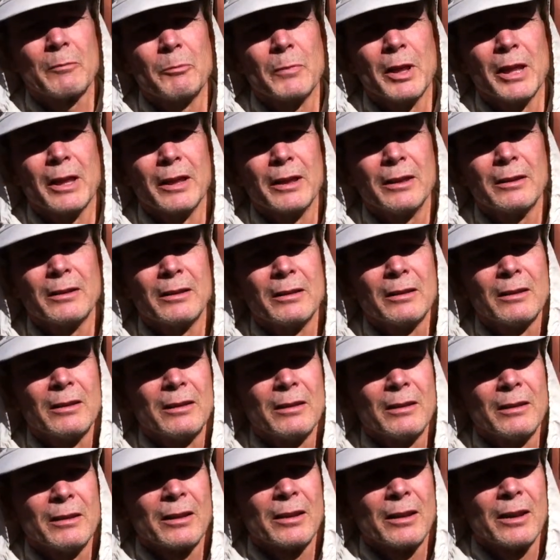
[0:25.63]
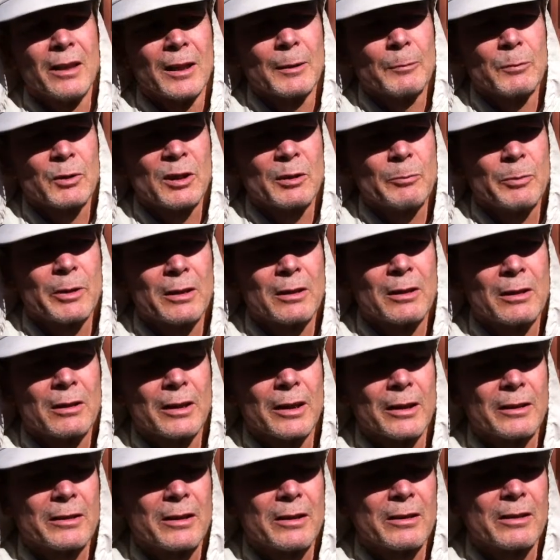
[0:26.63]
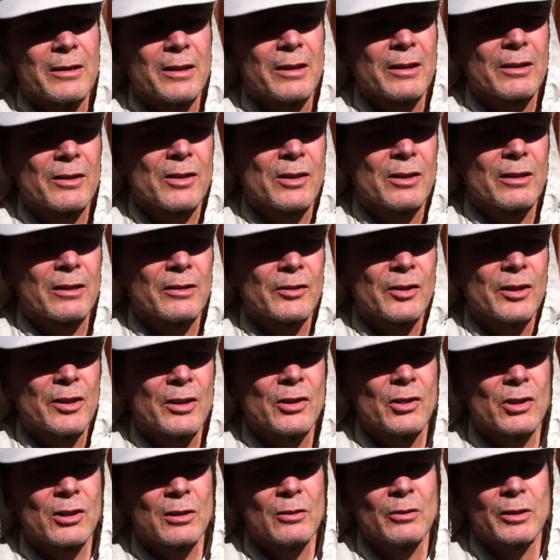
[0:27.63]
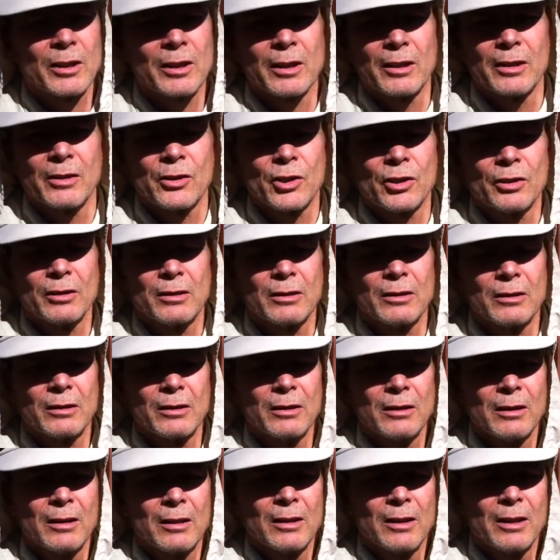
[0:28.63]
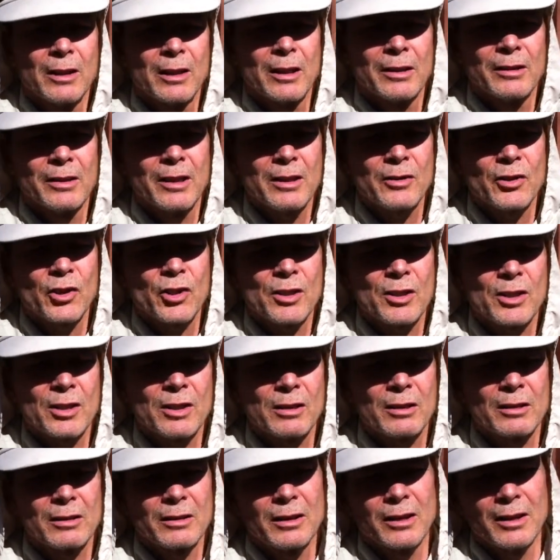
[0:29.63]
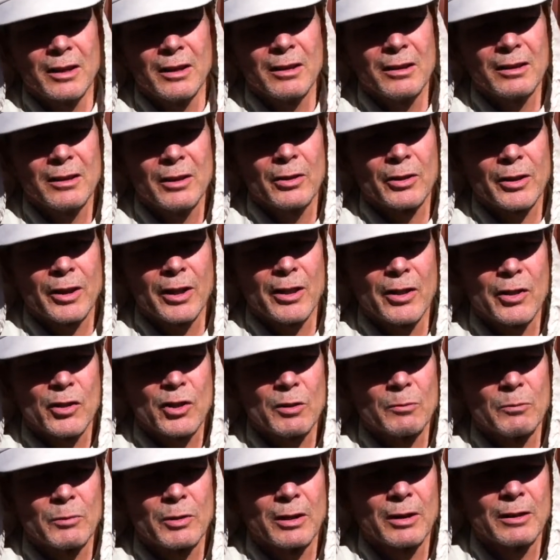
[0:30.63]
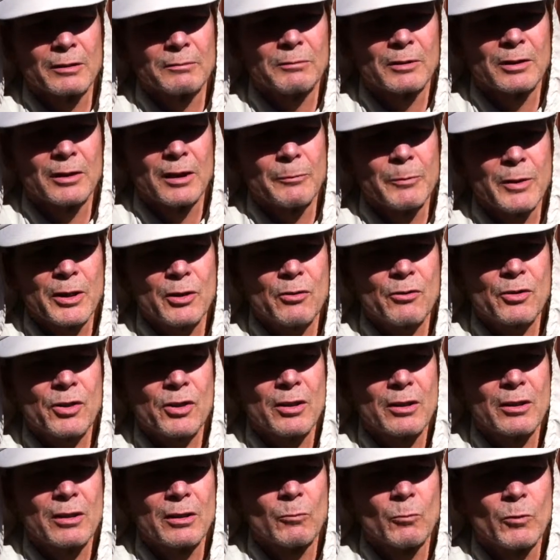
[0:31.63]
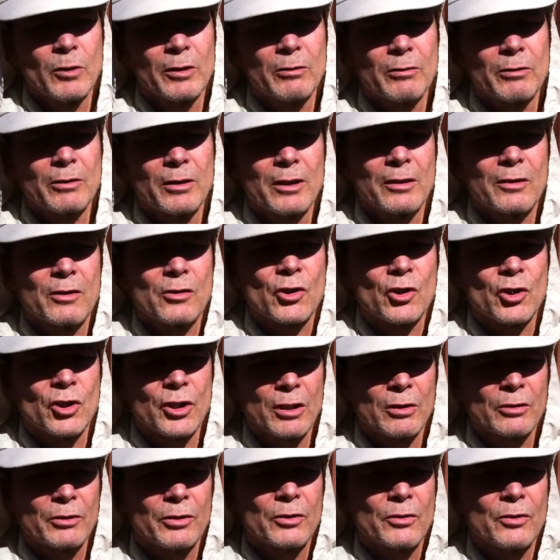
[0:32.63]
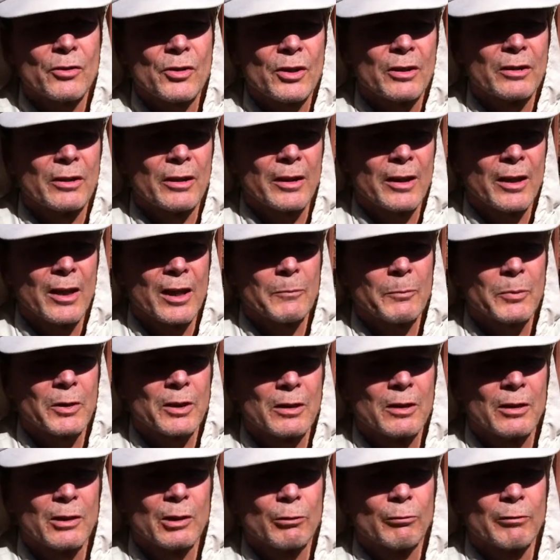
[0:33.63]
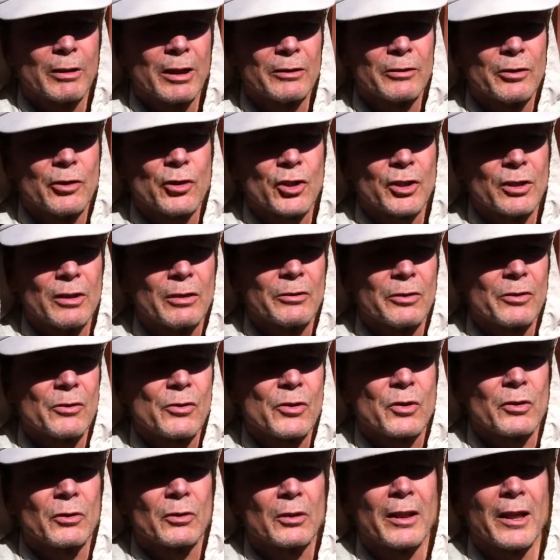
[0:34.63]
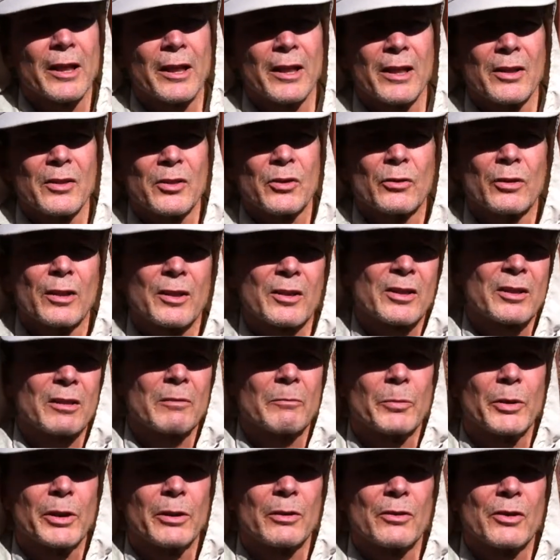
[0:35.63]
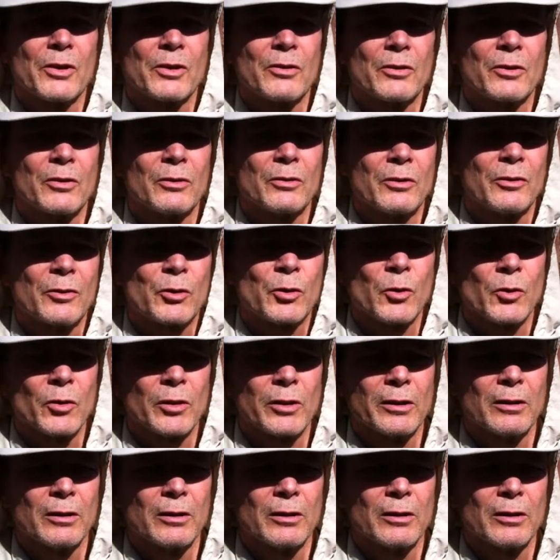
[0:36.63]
to Maine. And I'm going to be collecting ticks at each location. And not just any location, but I'm interested in whether or not the shelters and the camping area around the shelters are a hazard as comparison to the